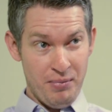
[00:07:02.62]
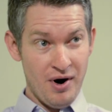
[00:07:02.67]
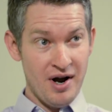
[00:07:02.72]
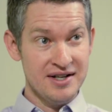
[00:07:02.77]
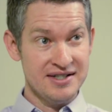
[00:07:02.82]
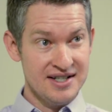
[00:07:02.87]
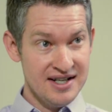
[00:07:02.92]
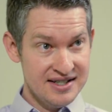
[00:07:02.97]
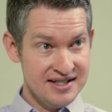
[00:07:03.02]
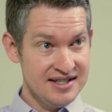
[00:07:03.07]

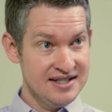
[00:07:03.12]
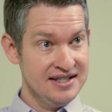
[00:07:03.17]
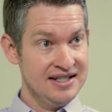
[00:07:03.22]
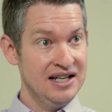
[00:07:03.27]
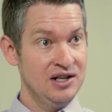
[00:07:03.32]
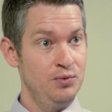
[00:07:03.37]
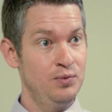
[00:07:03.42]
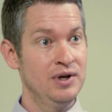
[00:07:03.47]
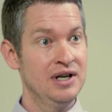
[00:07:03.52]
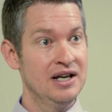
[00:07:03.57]
processes
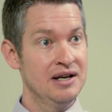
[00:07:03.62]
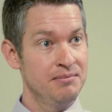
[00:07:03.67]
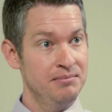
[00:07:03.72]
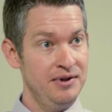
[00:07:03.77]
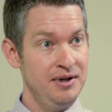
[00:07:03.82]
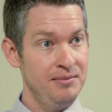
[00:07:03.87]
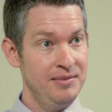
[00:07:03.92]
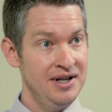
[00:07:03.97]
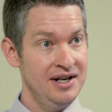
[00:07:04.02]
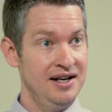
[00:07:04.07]
can we
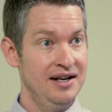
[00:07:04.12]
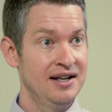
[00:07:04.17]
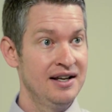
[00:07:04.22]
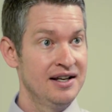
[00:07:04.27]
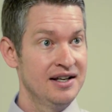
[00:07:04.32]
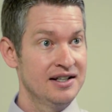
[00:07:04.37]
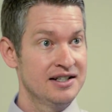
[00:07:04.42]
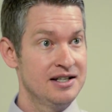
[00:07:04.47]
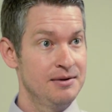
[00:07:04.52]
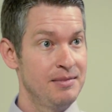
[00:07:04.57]
implement
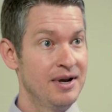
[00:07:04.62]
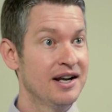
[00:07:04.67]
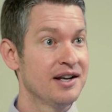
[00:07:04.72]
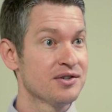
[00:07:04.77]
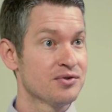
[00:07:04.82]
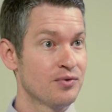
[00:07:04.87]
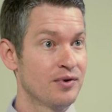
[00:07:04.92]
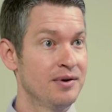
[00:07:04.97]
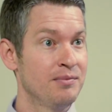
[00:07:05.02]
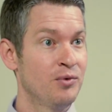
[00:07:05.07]
to make
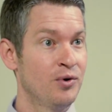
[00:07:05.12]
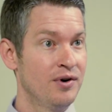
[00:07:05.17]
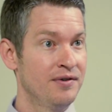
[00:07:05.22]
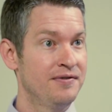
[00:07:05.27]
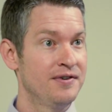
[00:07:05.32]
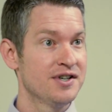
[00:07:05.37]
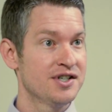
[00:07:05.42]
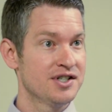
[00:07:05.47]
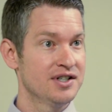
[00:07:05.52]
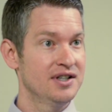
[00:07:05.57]
us run more
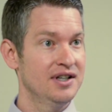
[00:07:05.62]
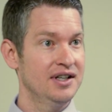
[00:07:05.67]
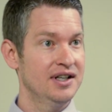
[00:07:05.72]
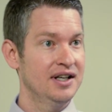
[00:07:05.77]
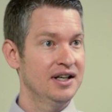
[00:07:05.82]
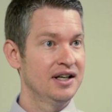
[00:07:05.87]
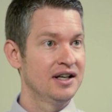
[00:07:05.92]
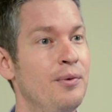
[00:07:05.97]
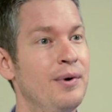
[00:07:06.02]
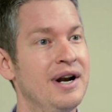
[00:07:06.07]
efficiently?
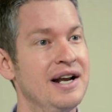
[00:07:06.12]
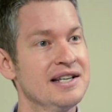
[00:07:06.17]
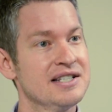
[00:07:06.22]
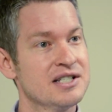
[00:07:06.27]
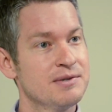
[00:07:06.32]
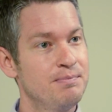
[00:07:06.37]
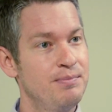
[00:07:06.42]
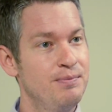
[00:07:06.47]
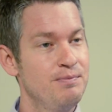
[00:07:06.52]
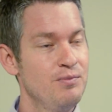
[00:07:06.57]
When I
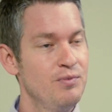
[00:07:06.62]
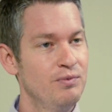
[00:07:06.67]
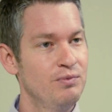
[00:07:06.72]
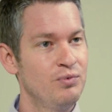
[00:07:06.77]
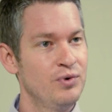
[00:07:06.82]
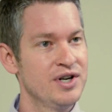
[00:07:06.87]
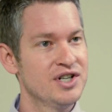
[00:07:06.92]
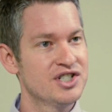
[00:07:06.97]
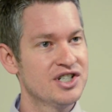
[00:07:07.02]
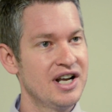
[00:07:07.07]

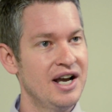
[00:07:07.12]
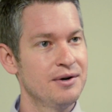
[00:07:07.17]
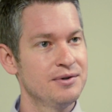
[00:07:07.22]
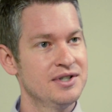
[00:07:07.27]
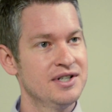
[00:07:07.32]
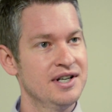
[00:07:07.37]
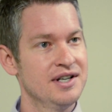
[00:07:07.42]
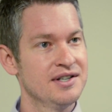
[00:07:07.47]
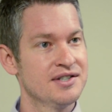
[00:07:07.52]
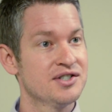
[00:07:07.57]
reached out
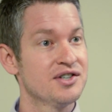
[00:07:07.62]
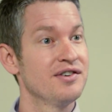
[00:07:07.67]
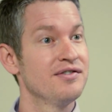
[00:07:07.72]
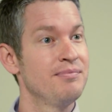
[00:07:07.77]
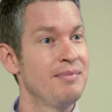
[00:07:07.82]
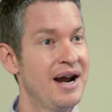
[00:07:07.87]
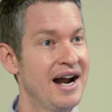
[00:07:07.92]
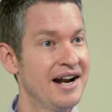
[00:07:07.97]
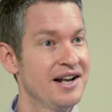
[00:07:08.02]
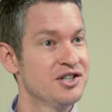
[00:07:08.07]
to
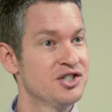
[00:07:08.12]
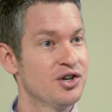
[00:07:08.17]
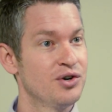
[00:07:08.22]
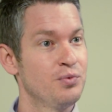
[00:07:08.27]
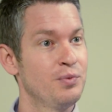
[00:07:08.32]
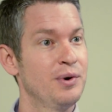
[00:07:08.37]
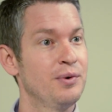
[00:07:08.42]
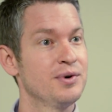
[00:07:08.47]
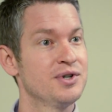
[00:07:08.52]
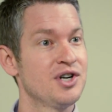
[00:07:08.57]
ServeManager
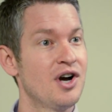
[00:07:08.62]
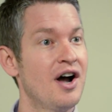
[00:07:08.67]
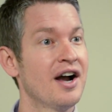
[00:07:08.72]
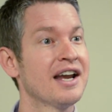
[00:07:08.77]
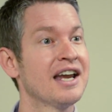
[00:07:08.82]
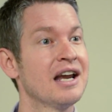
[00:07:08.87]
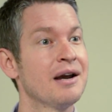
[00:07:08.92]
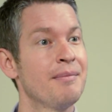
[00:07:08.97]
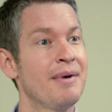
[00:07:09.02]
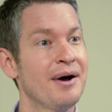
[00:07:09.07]
and we were
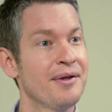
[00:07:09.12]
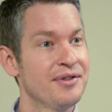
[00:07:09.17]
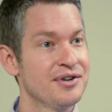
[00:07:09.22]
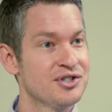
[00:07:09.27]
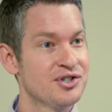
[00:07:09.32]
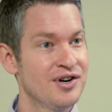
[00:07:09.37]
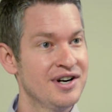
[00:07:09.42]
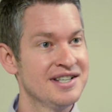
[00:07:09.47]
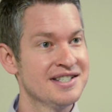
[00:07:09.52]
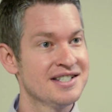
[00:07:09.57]
talking about the
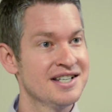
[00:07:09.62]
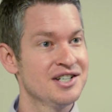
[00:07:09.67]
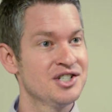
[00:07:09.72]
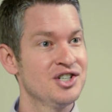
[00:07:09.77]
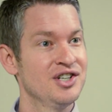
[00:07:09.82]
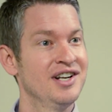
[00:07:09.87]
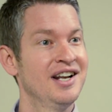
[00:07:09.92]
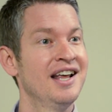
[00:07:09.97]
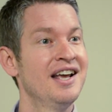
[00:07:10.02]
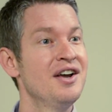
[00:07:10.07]

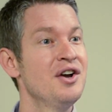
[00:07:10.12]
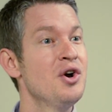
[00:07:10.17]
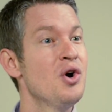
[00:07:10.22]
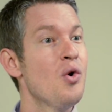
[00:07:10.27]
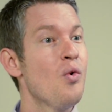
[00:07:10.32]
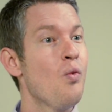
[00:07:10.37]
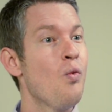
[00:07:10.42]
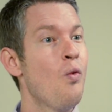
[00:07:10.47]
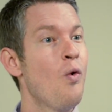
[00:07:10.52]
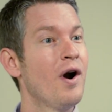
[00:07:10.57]
transition,
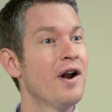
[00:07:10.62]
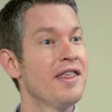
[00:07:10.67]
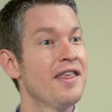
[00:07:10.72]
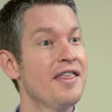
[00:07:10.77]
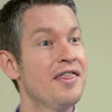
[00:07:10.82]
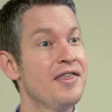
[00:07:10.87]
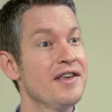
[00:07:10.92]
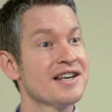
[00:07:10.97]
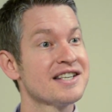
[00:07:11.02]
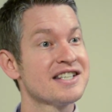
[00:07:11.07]
one of
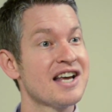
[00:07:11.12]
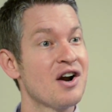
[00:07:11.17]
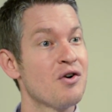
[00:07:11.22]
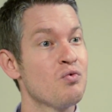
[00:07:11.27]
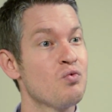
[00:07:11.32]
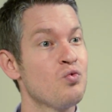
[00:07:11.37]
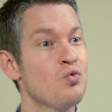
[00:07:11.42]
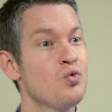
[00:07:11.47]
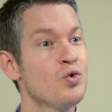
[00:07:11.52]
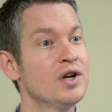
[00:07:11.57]
the things I
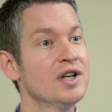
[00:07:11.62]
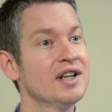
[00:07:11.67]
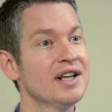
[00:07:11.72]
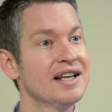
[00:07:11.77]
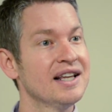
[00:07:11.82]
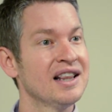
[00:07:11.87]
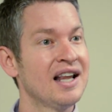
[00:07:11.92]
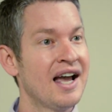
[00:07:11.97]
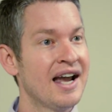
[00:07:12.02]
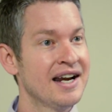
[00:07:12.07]

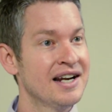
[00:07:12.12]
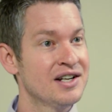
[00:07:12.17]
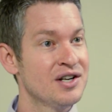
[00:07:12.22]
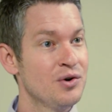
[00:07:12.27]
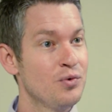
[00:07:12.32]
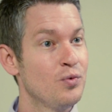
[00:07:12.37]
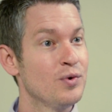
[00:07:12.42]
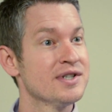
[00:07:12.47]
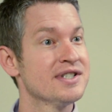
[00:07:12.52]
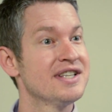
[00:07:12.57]
really liked
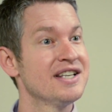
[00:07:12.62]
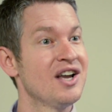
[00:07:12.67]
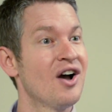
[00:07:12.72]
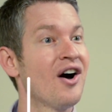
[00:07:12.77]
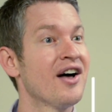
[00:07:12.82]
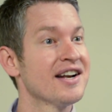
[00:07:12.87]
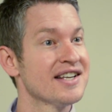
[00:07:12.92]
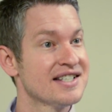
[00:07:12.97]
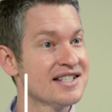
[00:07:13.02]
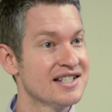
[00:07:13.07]
was the
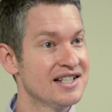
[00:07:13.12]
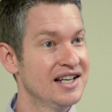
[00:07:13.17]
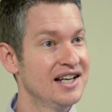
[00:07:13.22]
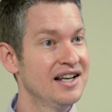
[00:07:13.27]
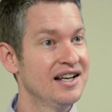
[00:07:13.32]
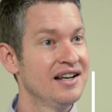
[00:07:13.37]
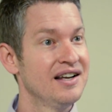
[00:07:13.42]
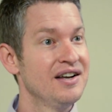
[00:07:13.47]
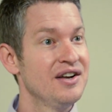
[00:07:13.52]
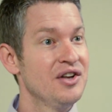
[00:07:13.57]

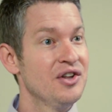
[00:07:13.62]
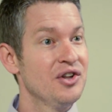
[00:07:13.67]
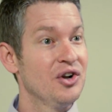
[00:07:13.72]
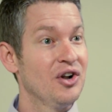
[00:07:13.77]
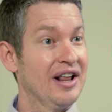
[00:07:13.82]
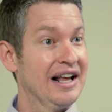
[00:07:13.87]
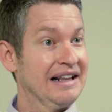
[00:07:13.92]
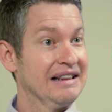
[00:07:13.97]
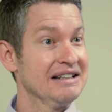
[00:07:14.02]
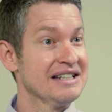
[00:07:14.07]
honesty. They're
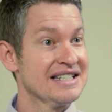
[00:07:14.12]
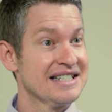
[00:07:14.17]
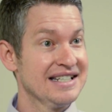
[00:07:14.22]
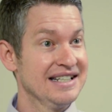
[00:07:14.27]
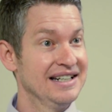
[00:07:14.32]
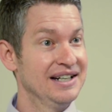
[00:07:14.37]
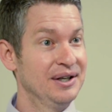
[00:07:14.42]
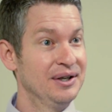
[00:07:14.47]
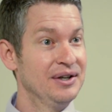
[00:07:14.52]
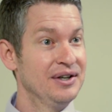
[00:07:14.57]
like, listen,